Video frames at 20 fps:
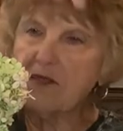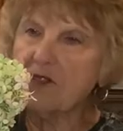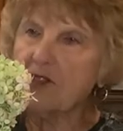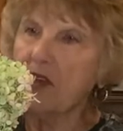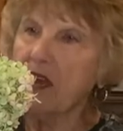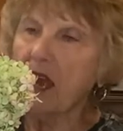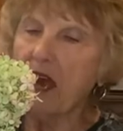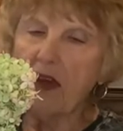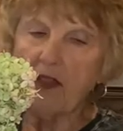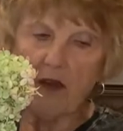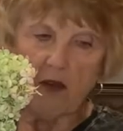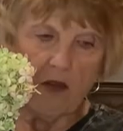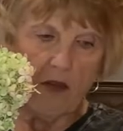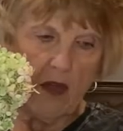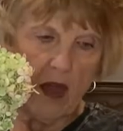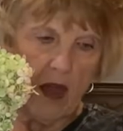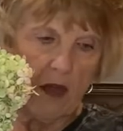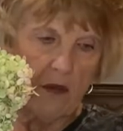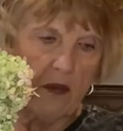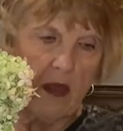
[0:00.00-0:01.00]
together
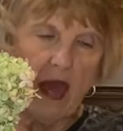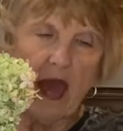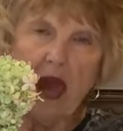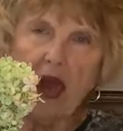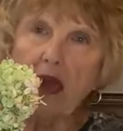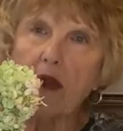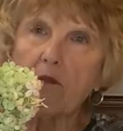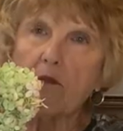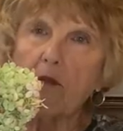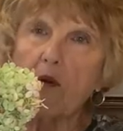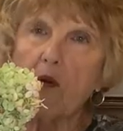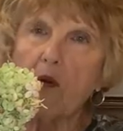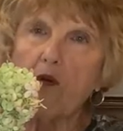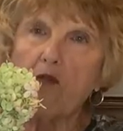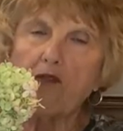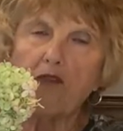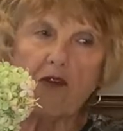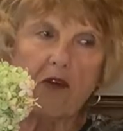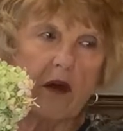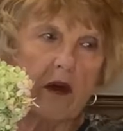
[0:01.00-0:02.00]
and hang them
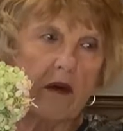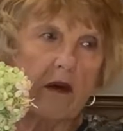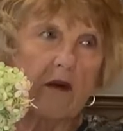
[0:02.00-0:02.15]
over a,